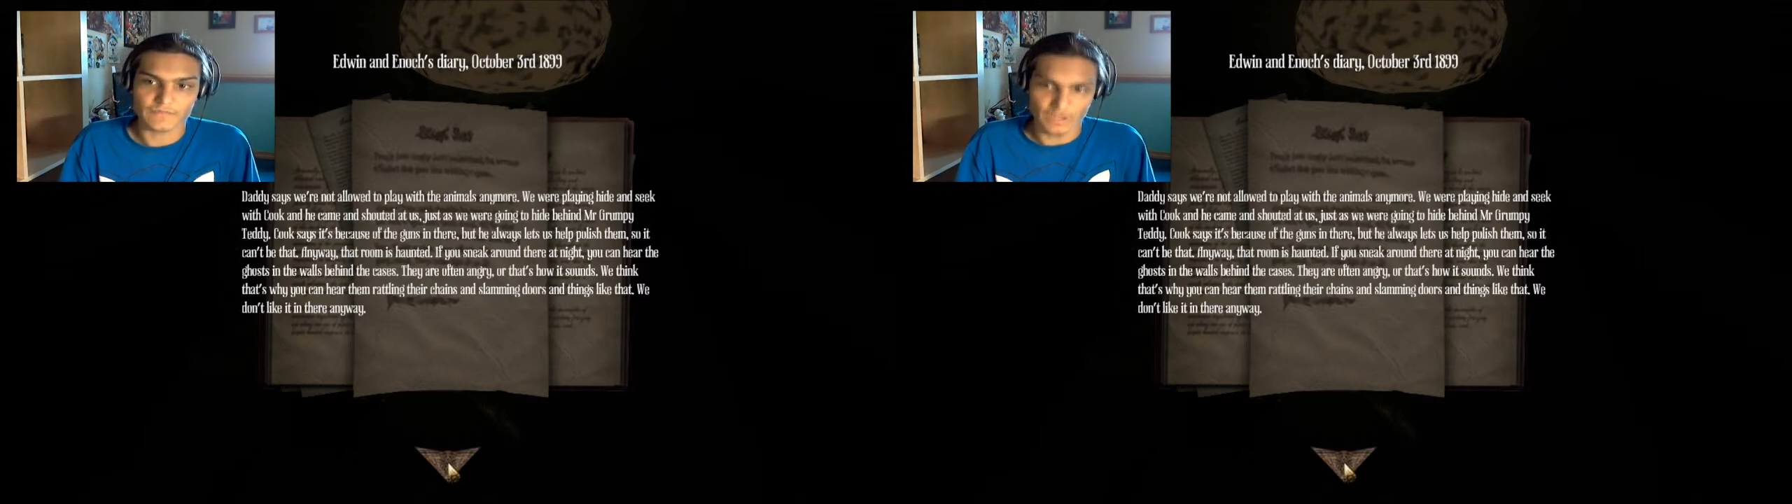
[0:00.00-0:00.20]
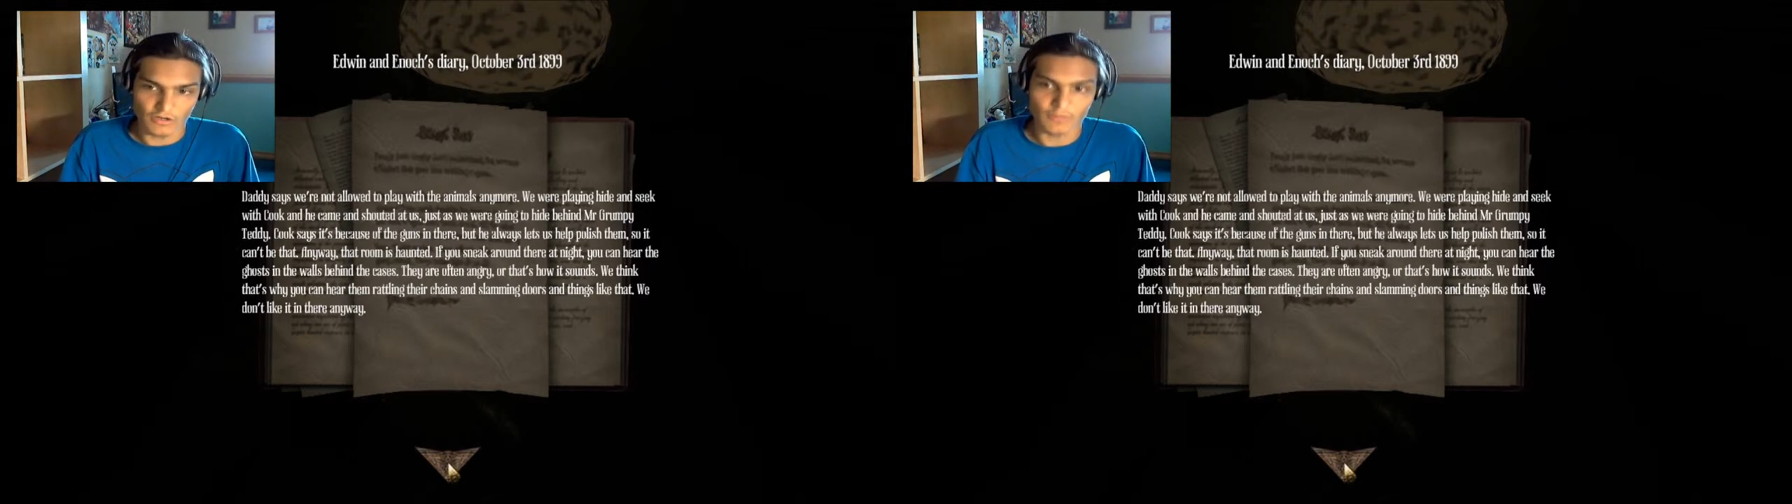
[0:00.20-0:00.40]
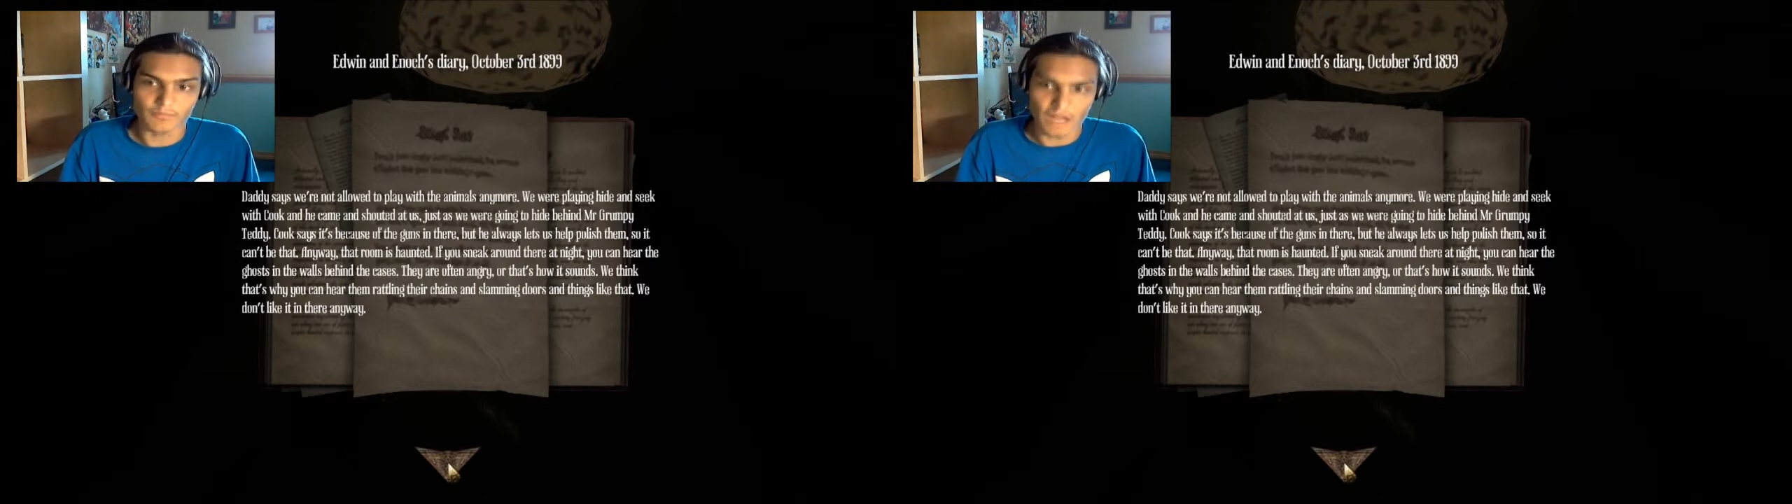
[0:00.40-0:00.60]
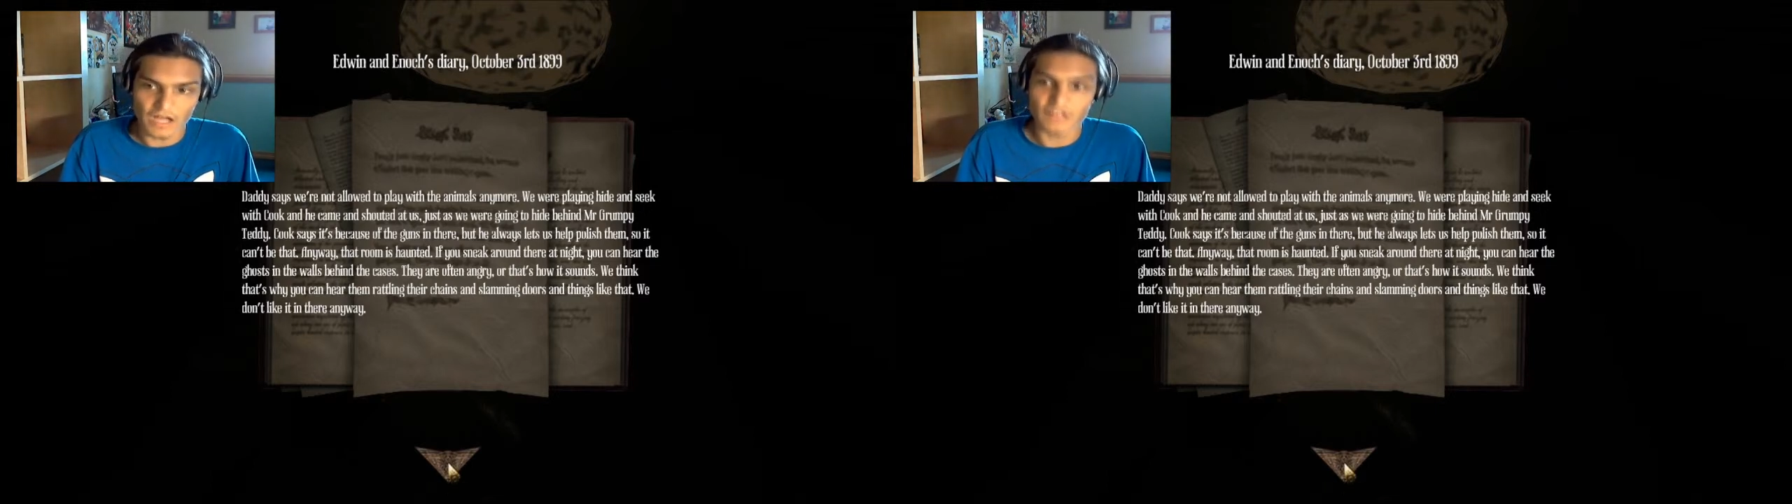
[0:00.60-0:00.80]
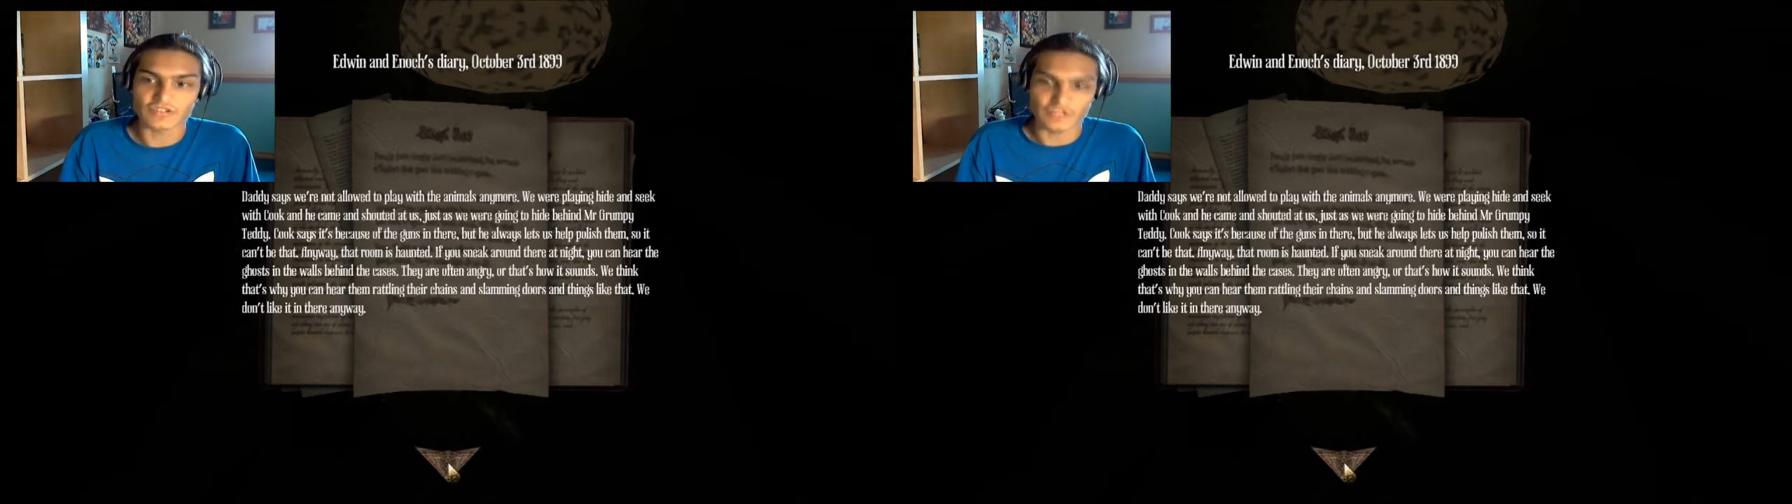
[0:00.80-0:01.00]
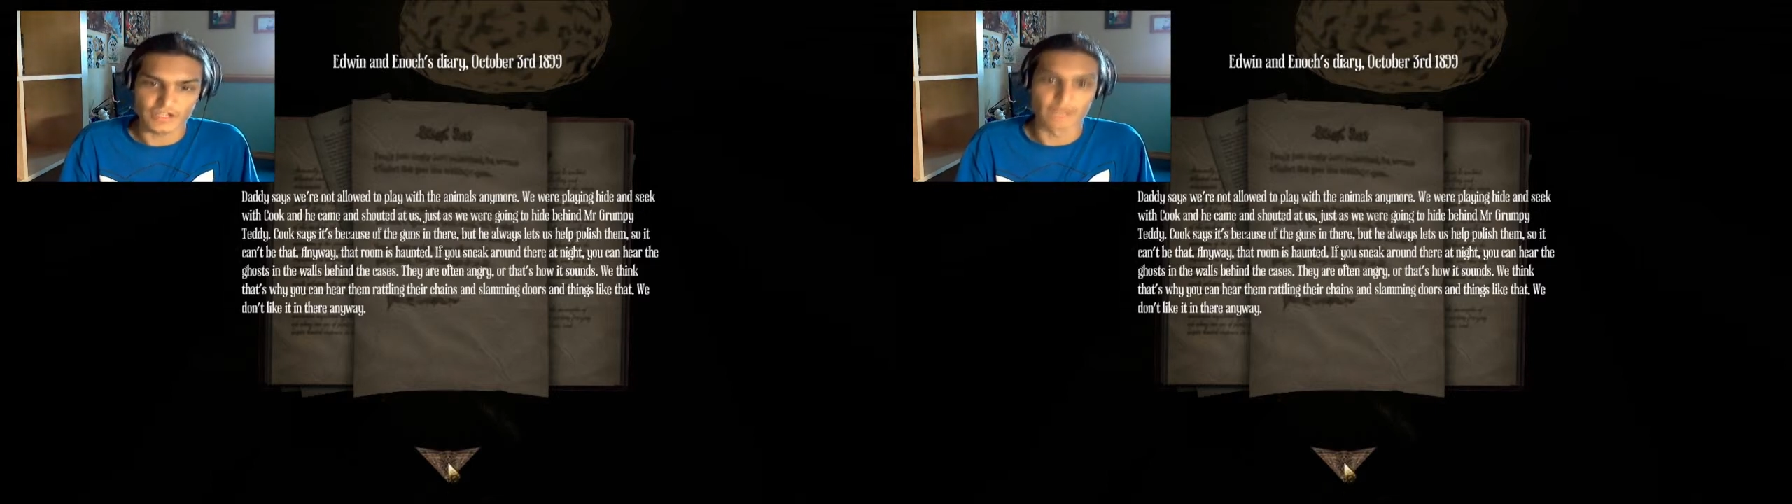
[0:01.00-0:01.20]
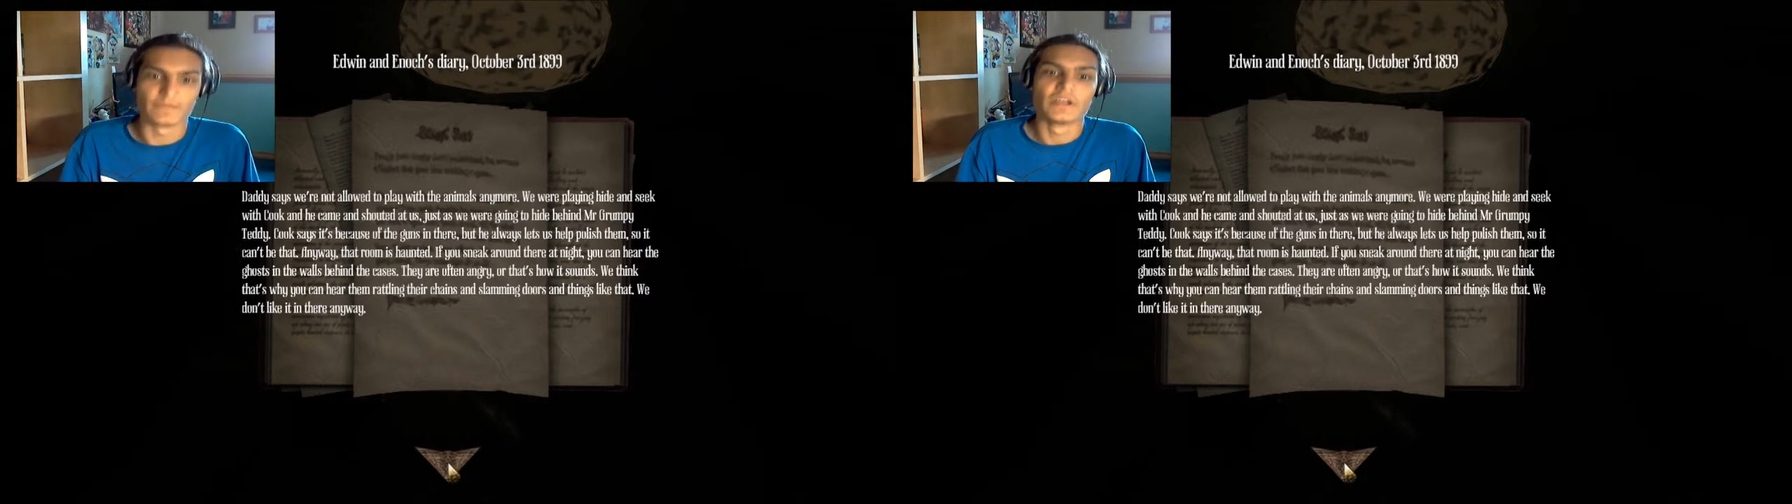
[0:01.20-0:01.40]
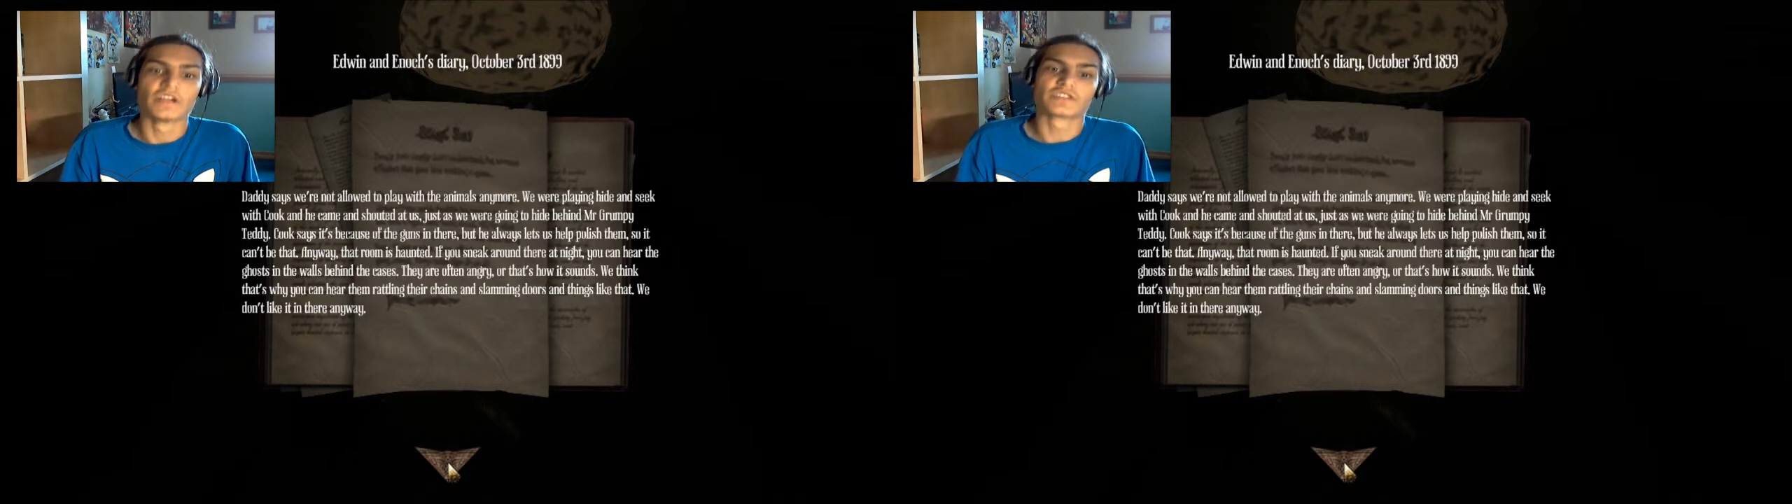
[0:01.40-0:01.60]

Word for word: help polish them,